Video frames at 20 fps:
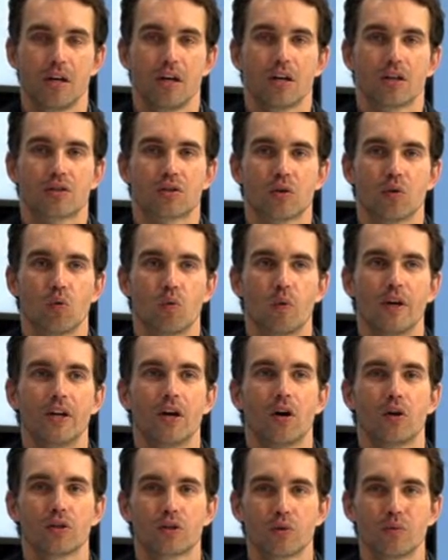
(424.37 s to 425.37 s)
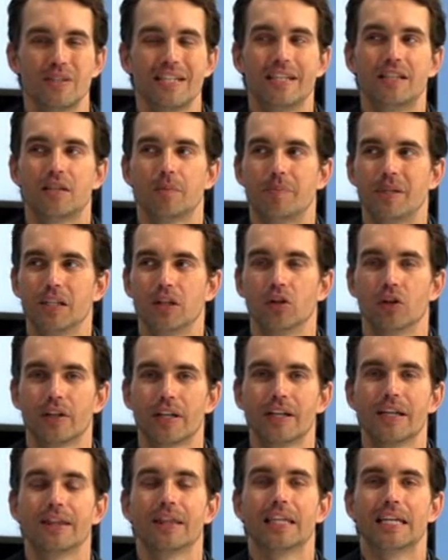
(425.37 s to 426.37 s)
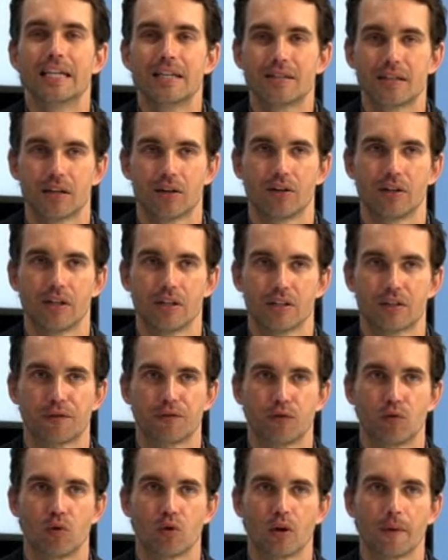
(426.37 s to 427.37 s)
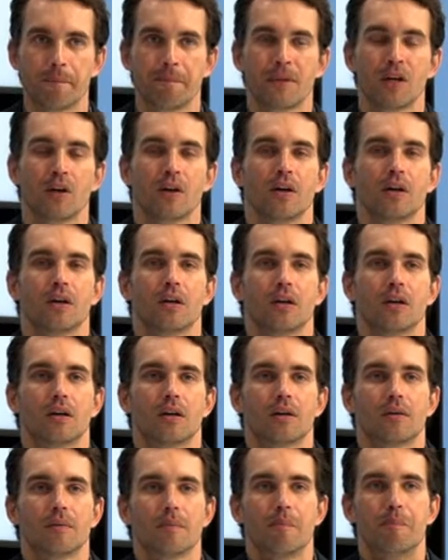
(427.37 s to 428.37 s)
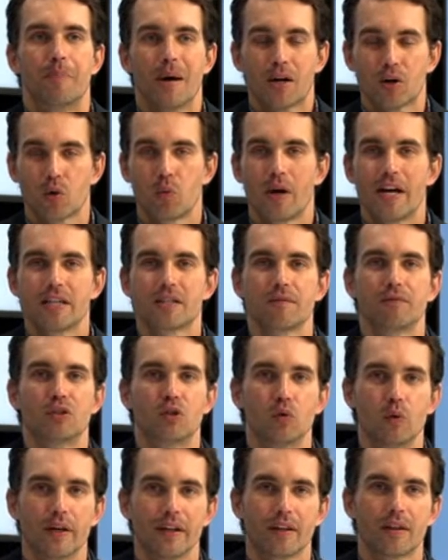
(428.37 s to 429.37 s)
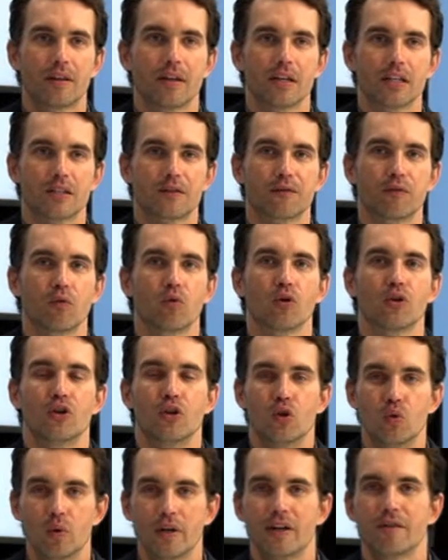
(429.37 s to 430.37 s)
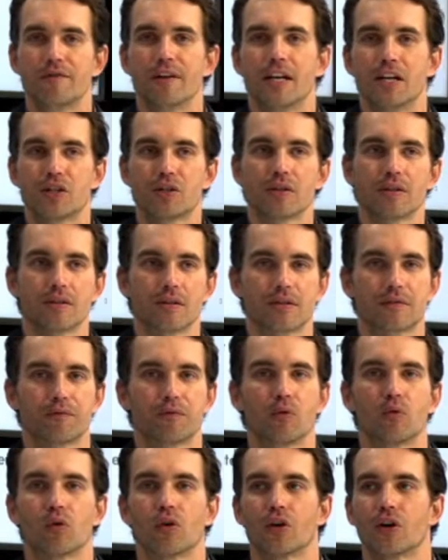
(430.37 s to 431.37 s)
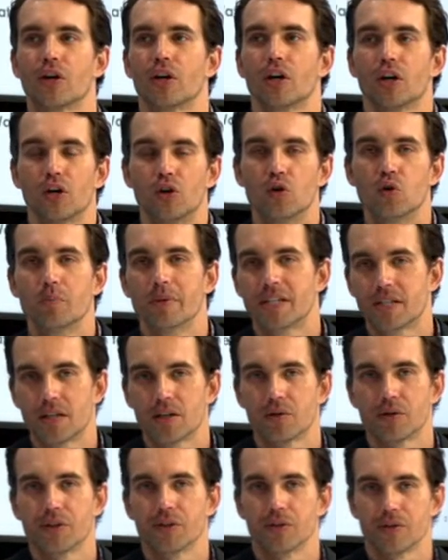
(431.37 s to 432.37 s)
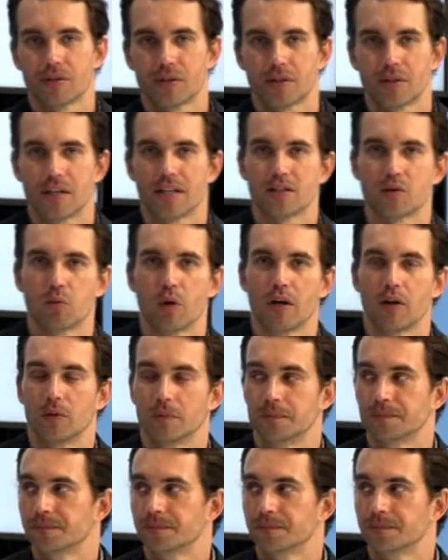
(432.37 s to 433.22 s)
So we also need to be looking in these areas for better ways of doing things, for new innovations, for new materials as well.